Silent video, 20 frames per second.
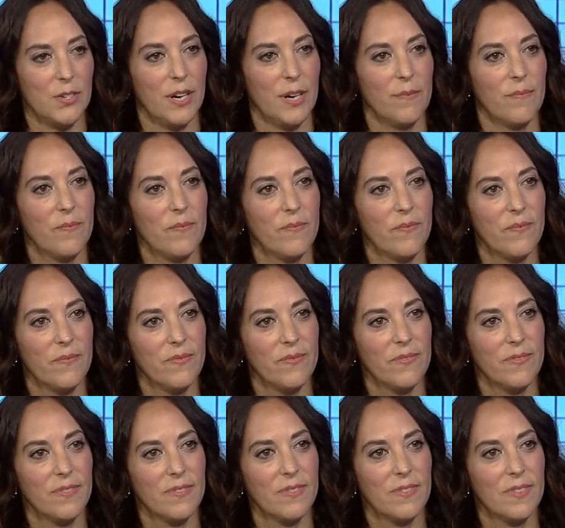right. The
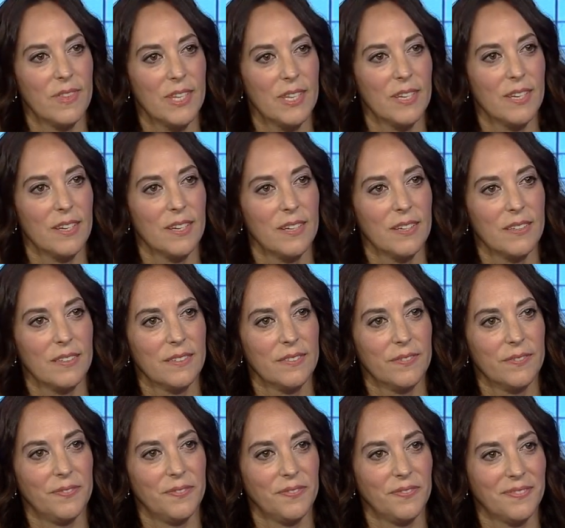metals in
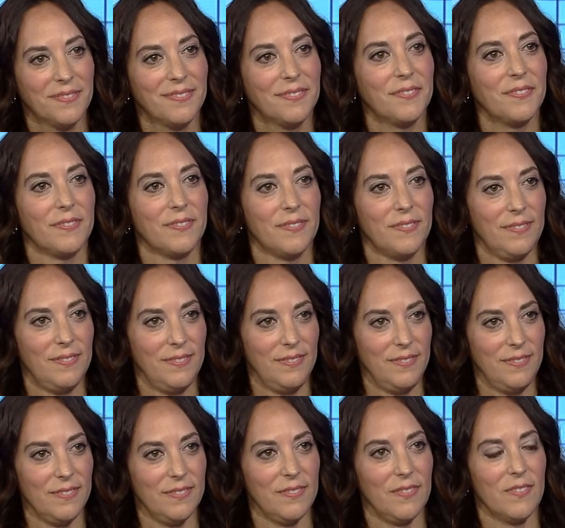your jewelry
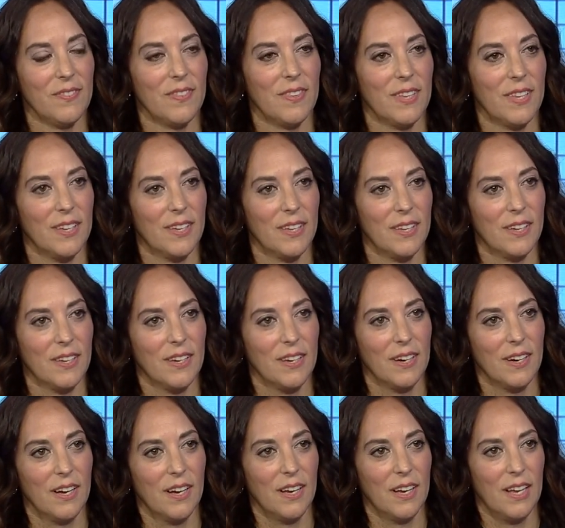are ethically
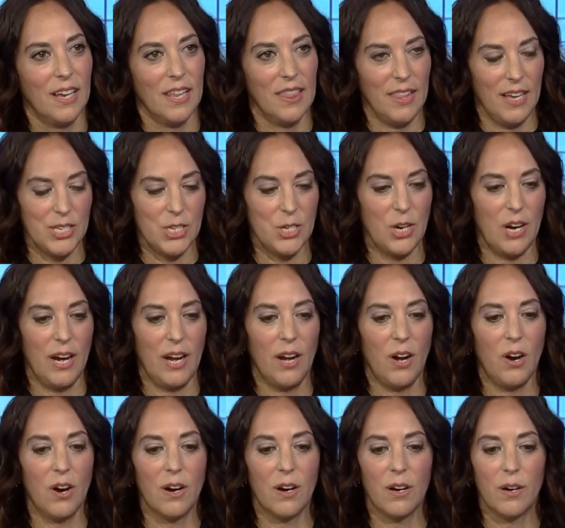sourced. That's right.
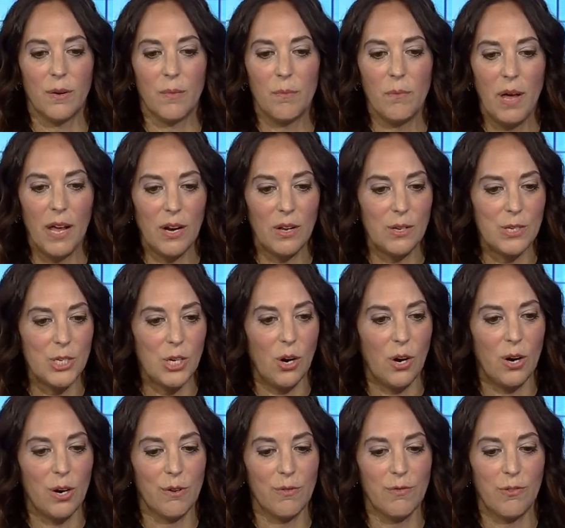Our metals
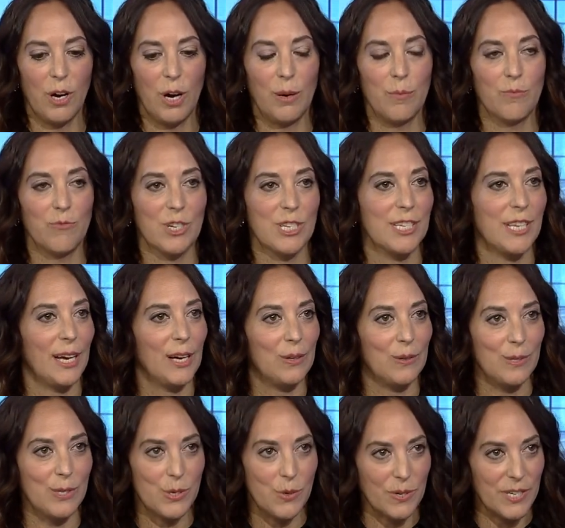are from
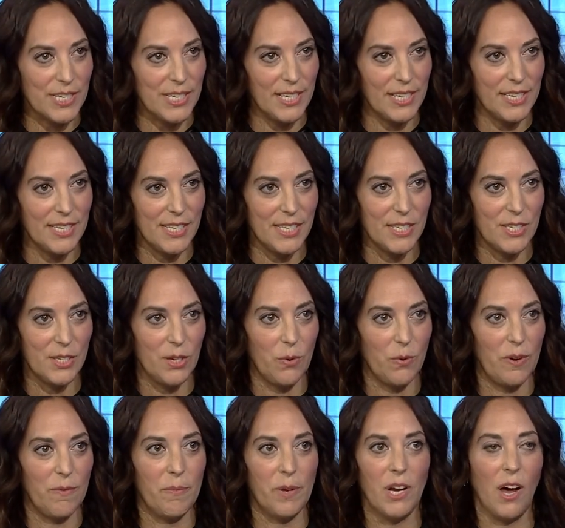recycled sources, so
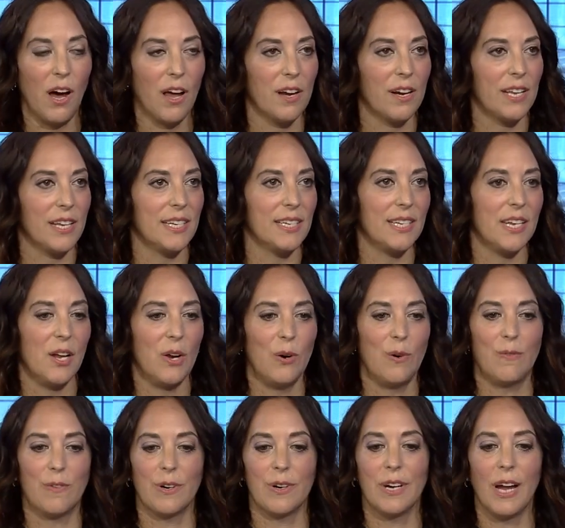we've been audited
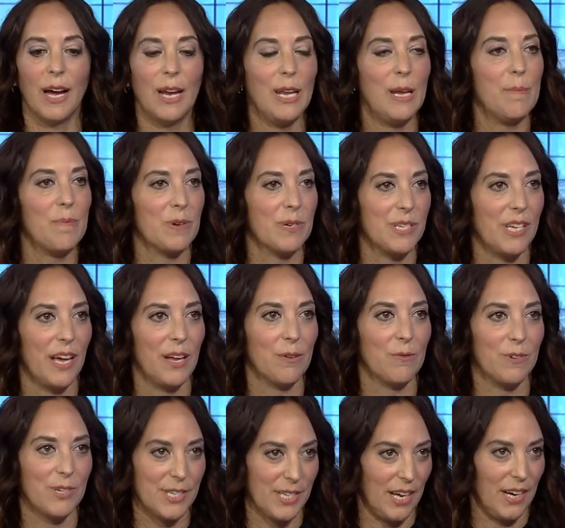over ninety percent
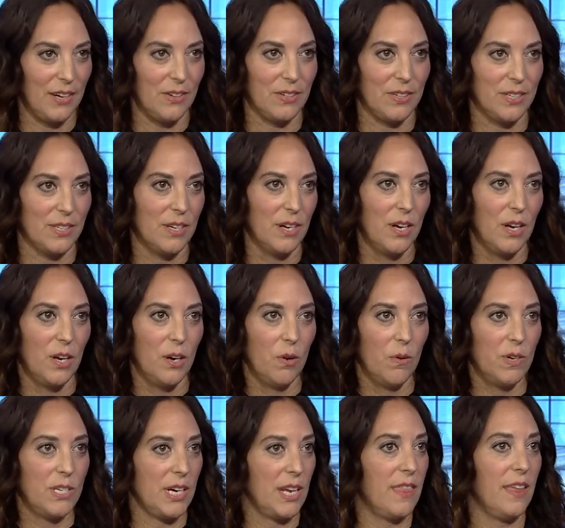recycled,
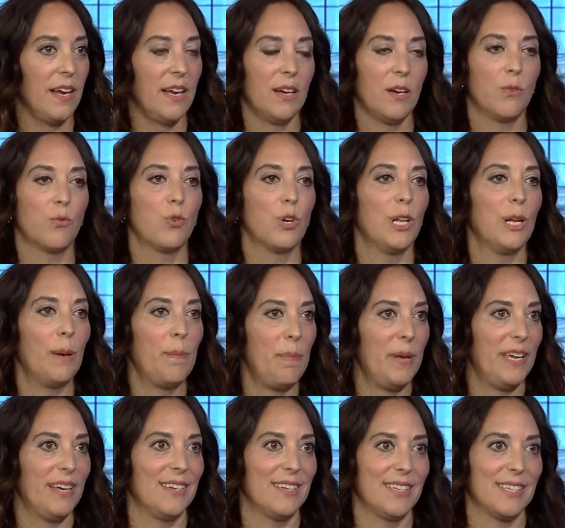which I think really
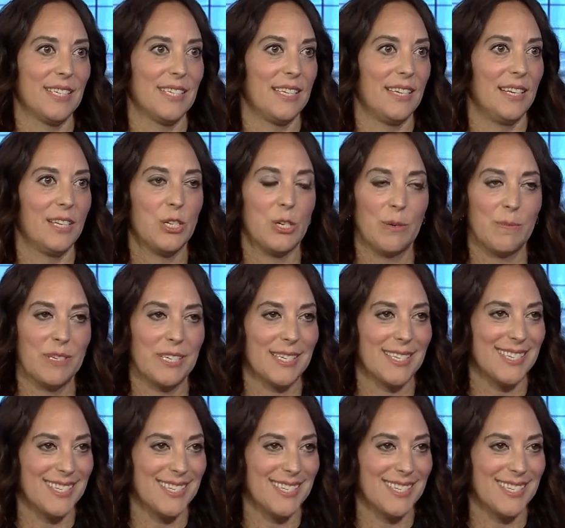appeals in terms of